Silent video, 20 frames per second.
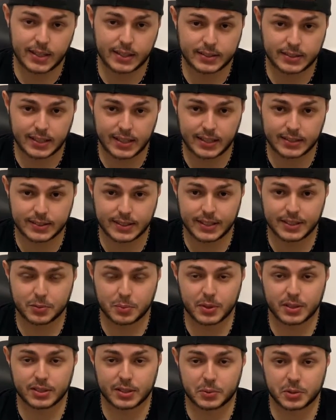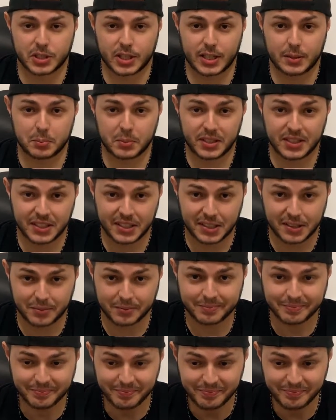not a 10 out of 10, is because I wish I had mint in it.